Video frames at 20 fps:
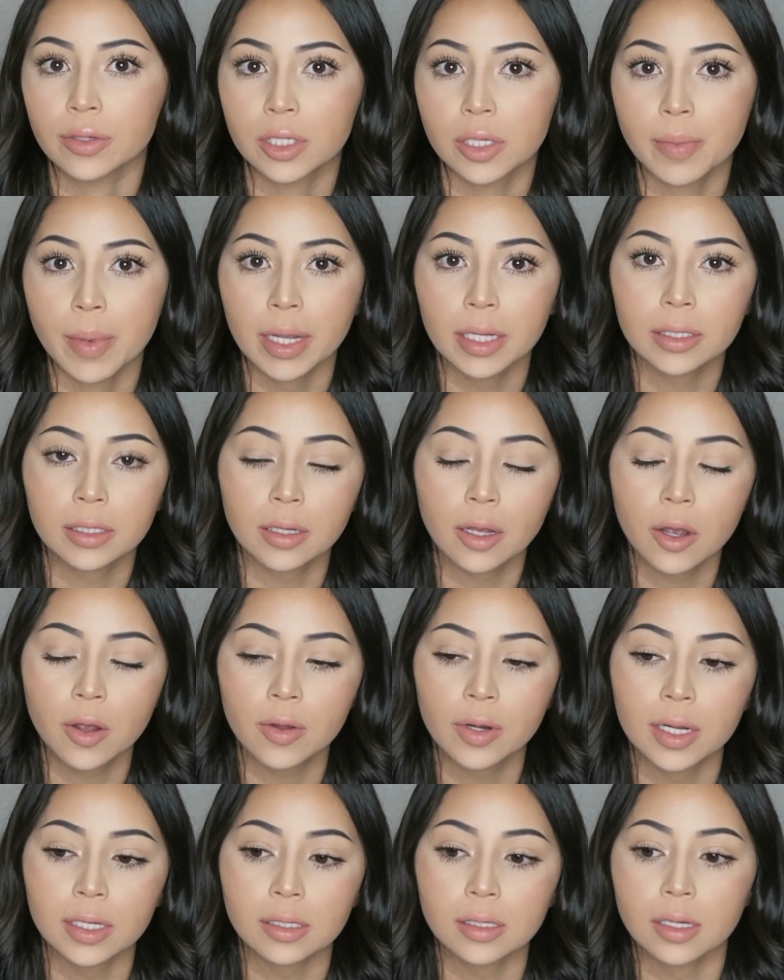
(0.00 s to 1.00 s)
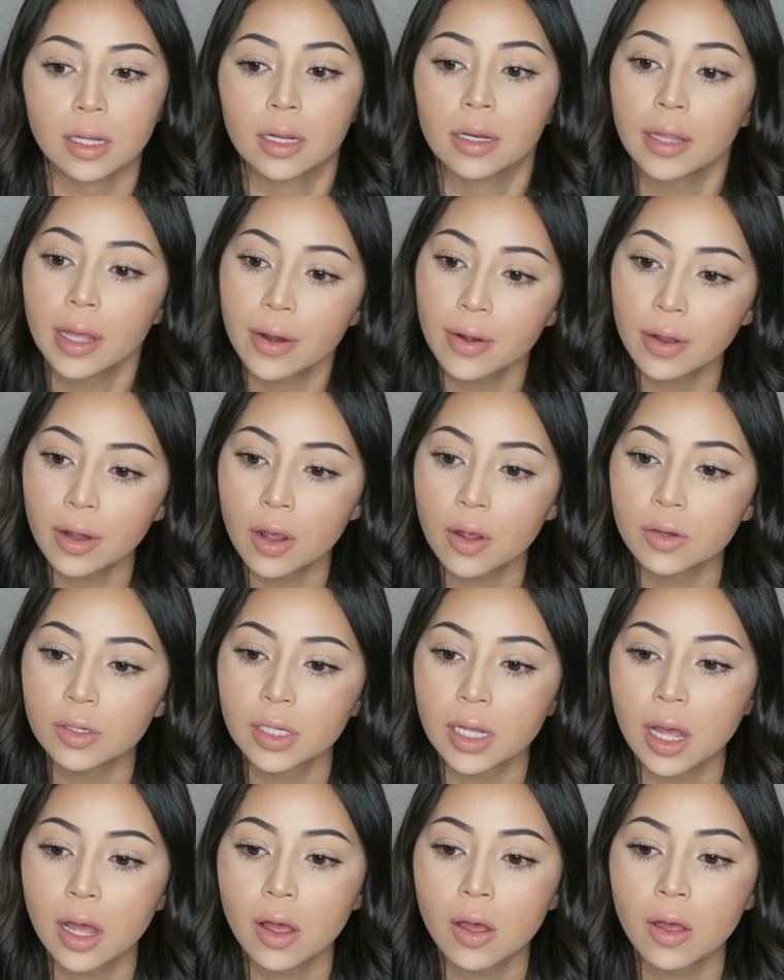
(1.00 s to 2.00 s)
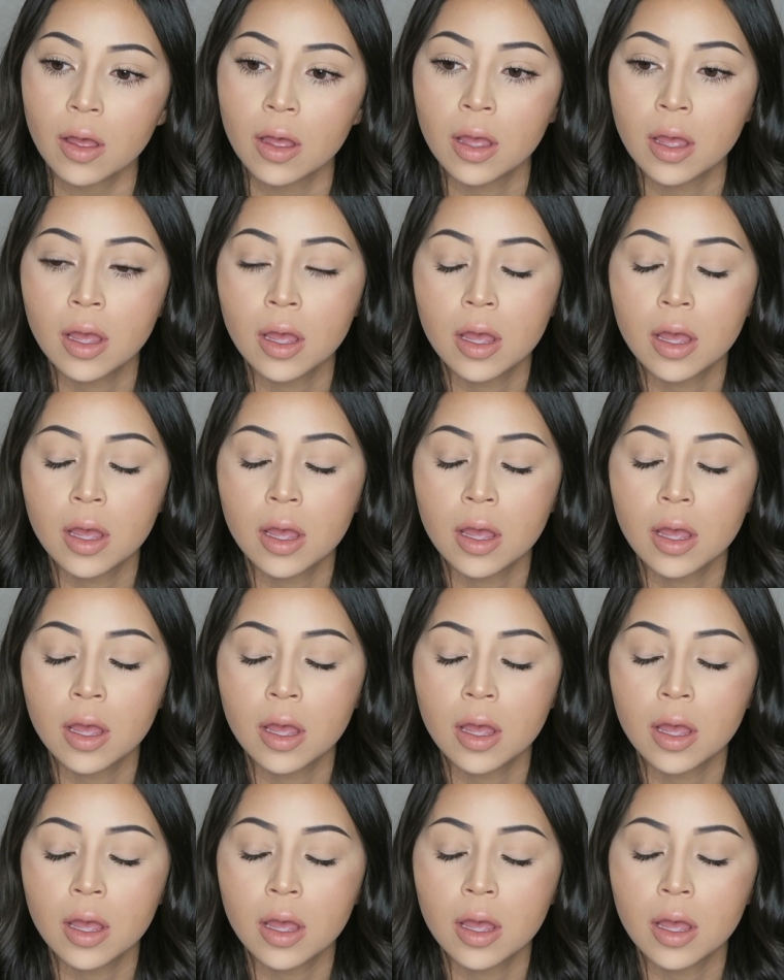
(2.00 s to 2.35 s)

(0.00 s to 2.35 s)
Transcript: to Mexico and I stayed there in a hotel.